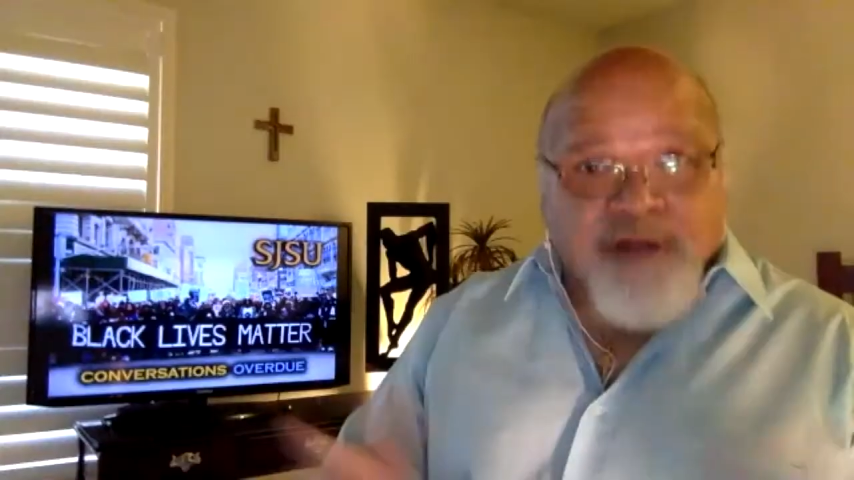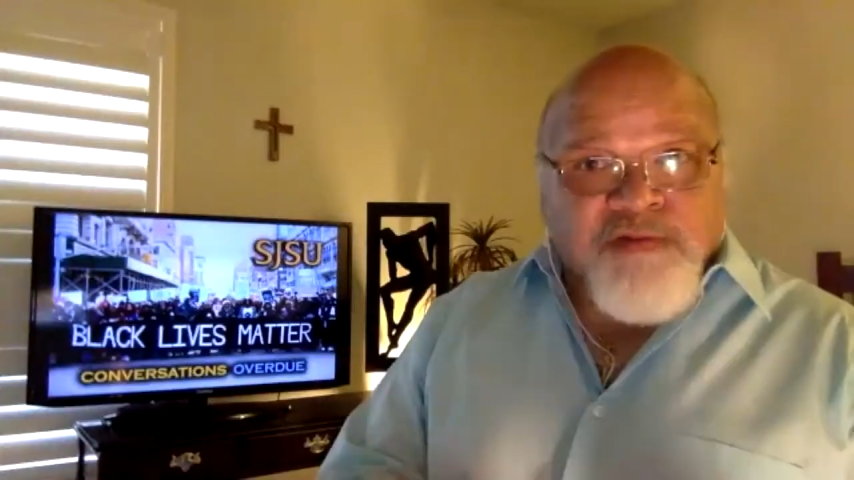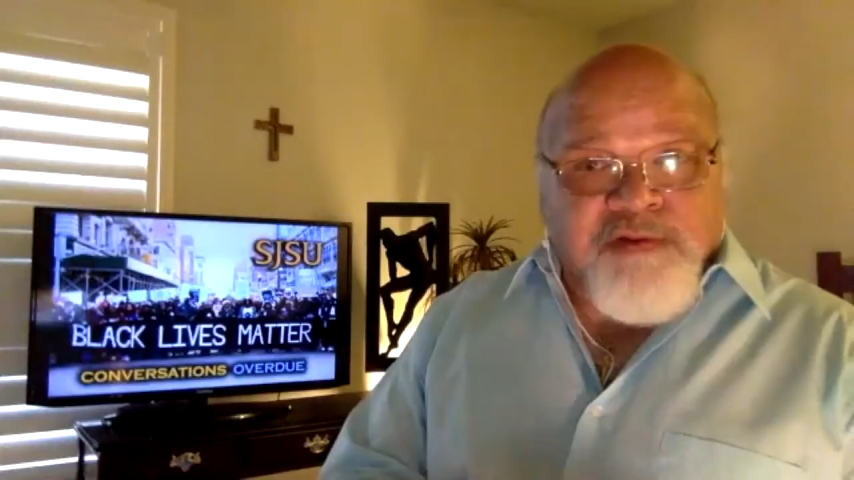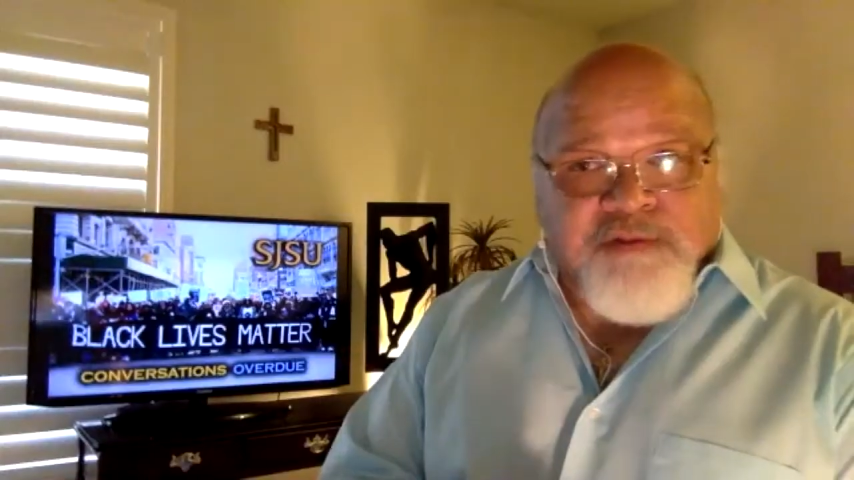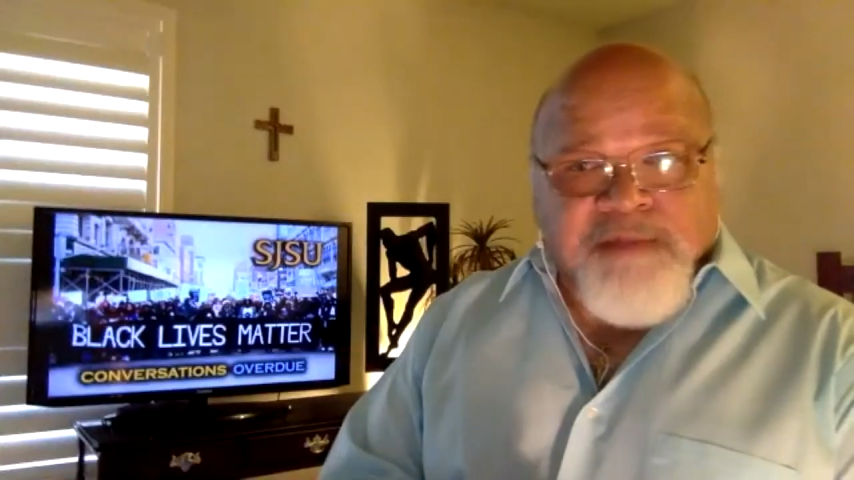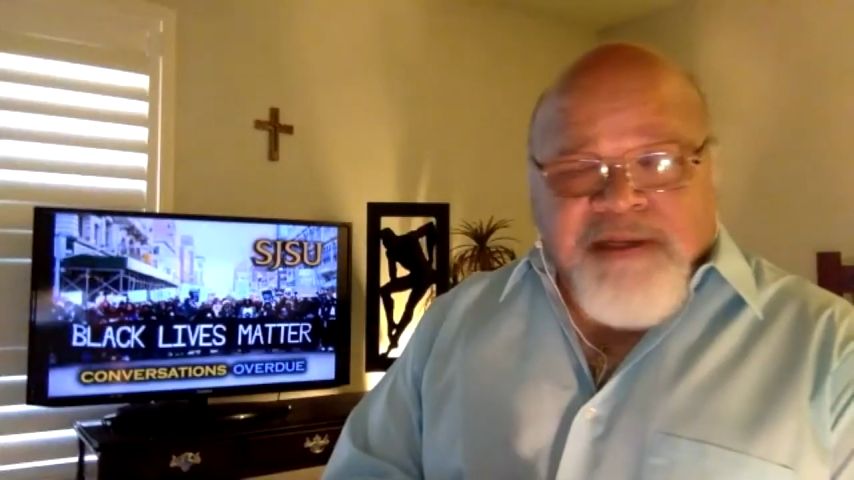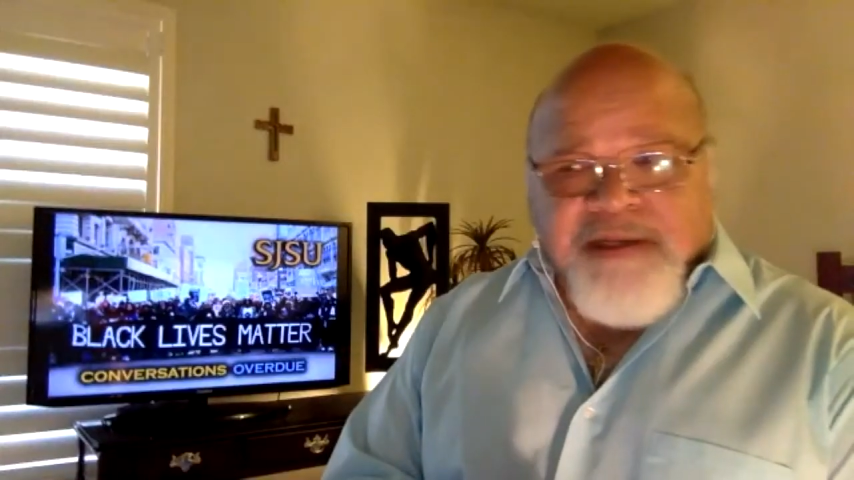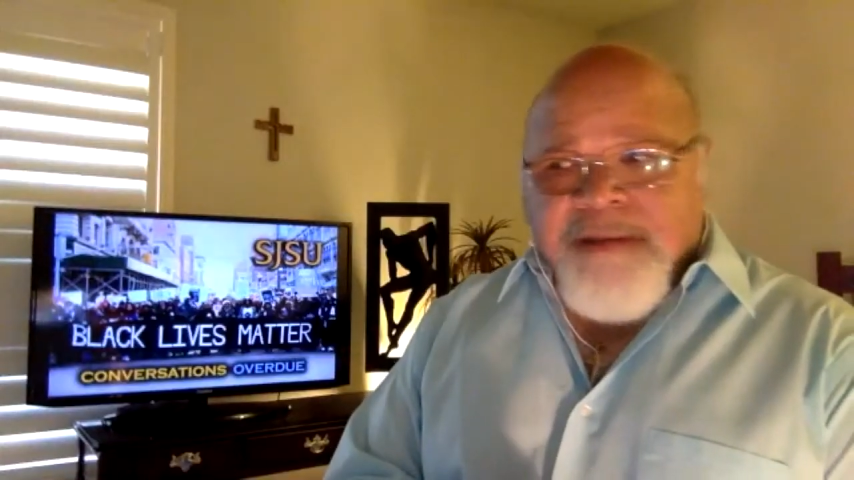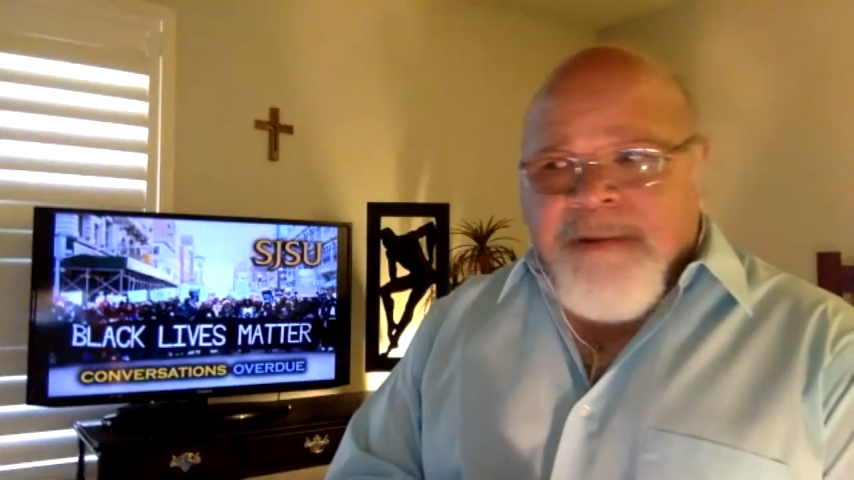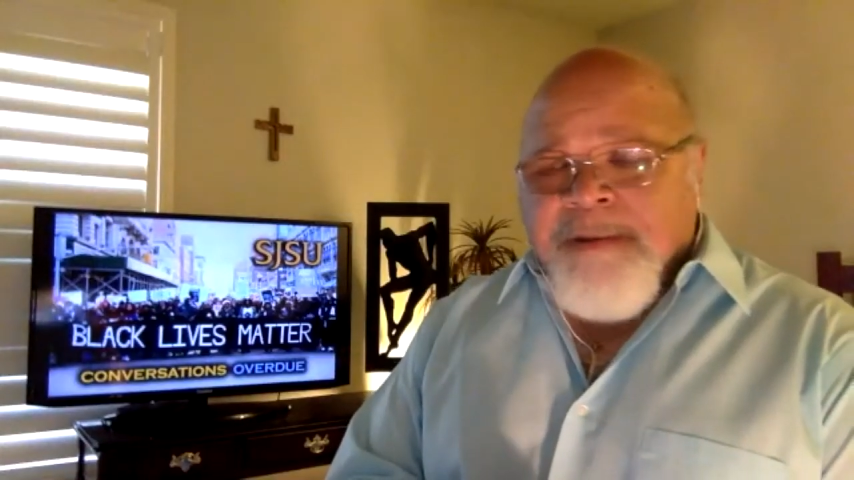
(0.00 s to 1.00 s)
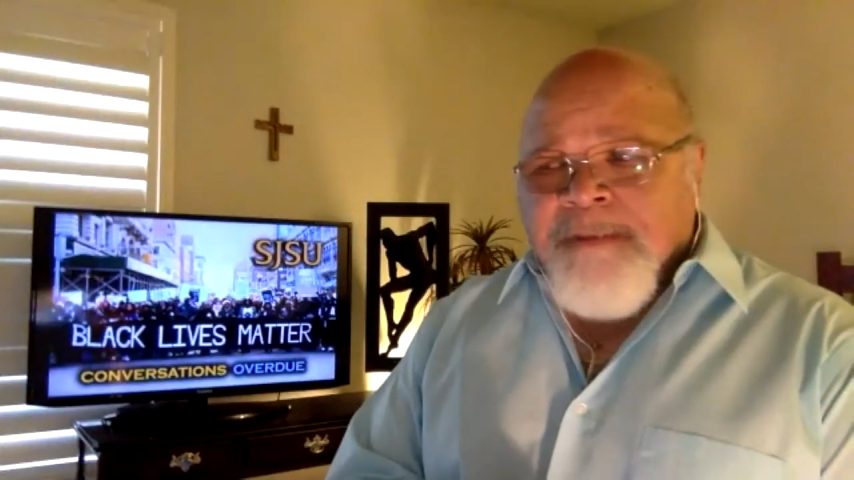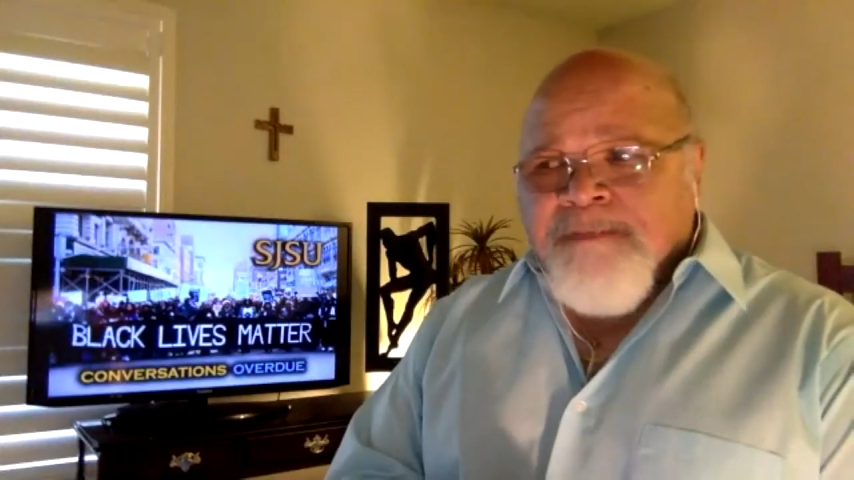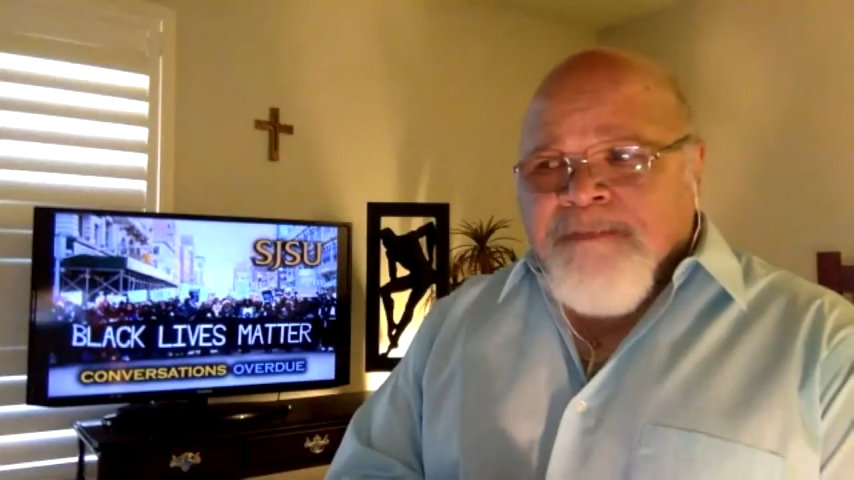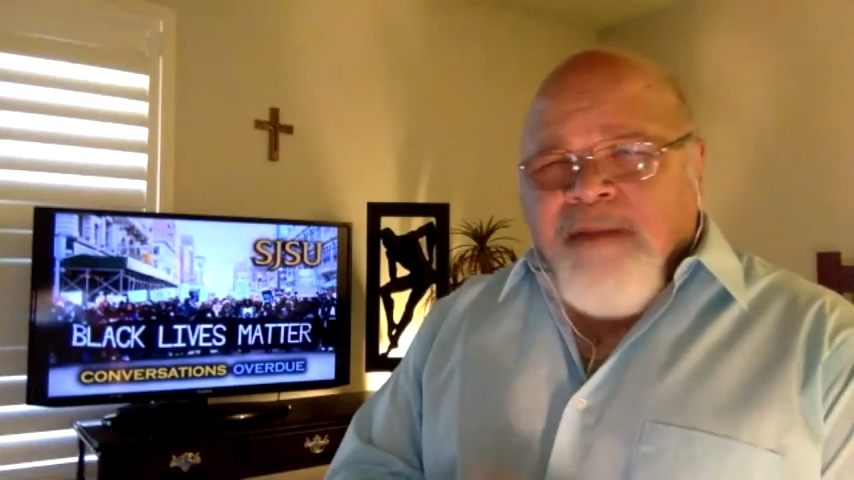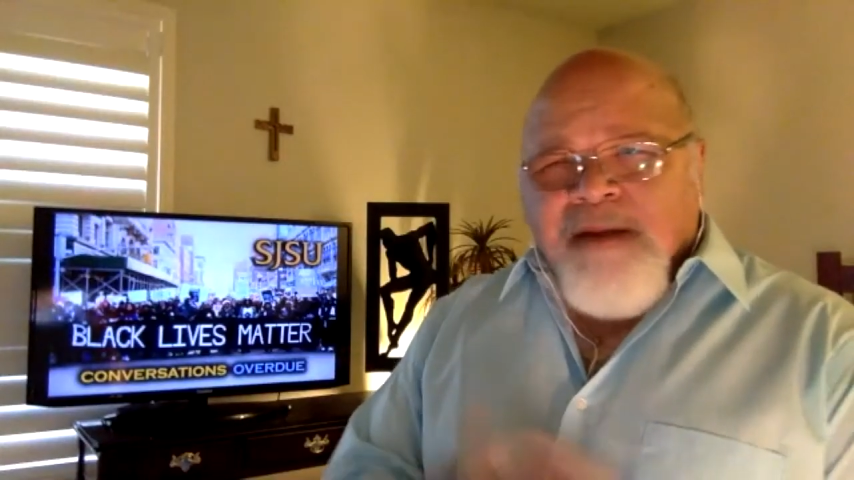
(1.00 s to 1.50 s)
social media.
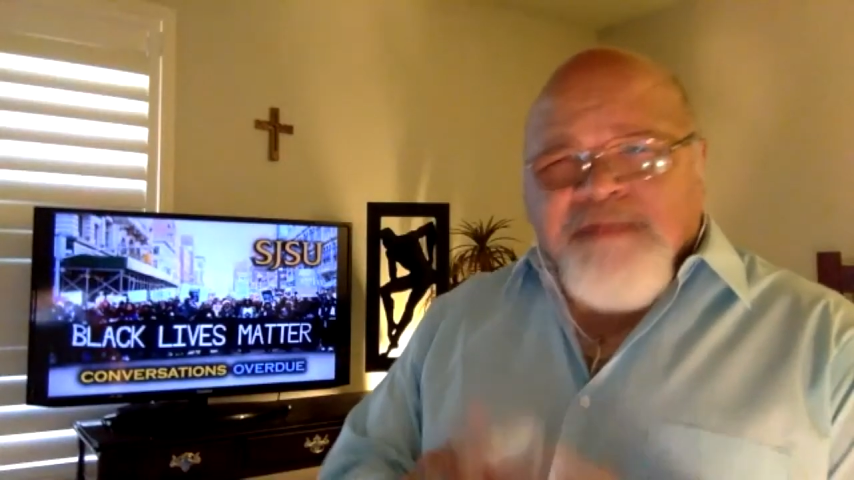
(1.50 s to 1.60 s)
But I'm